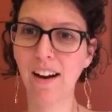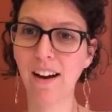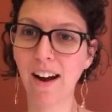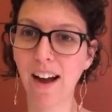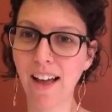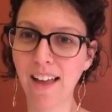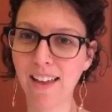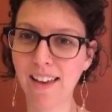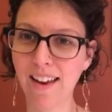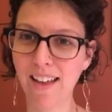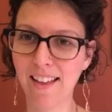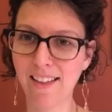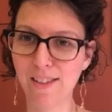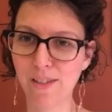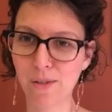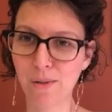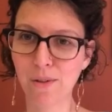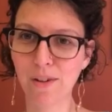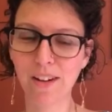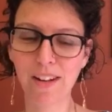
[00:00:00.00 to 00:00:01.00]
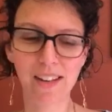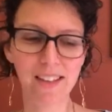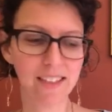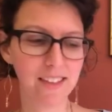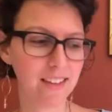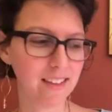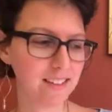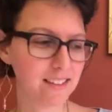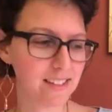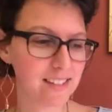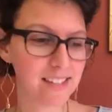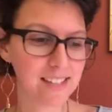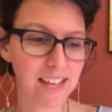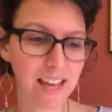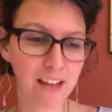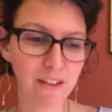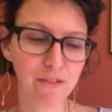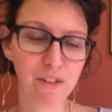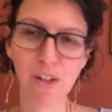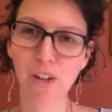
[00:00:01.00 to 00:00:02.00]
our iodine story, the
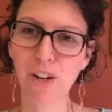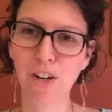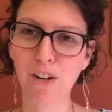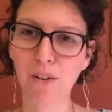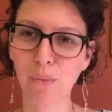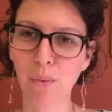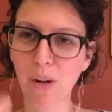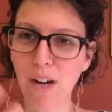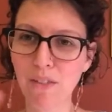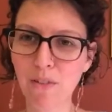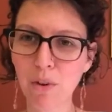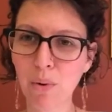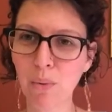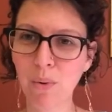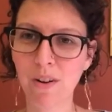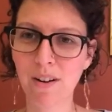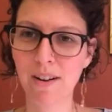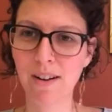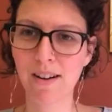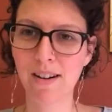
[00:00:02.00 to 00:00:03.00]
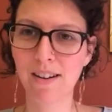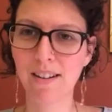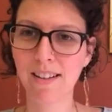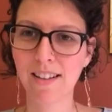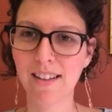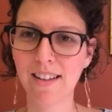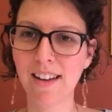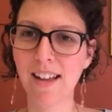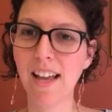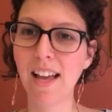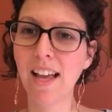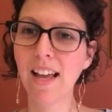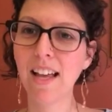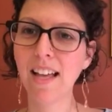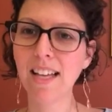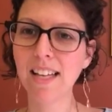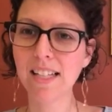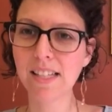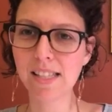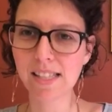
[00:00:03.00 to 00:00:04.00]
savior, whatever you want to call it,
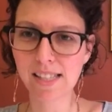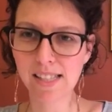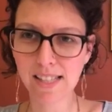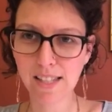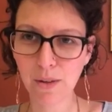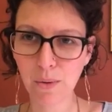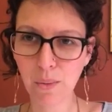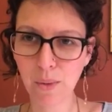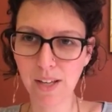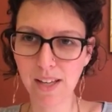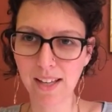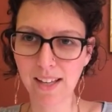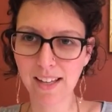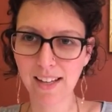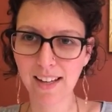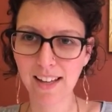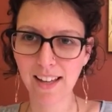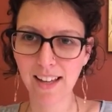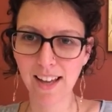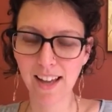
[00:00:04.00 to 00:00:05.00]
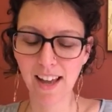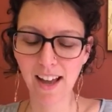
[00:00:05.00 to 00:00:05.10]
is seaweed.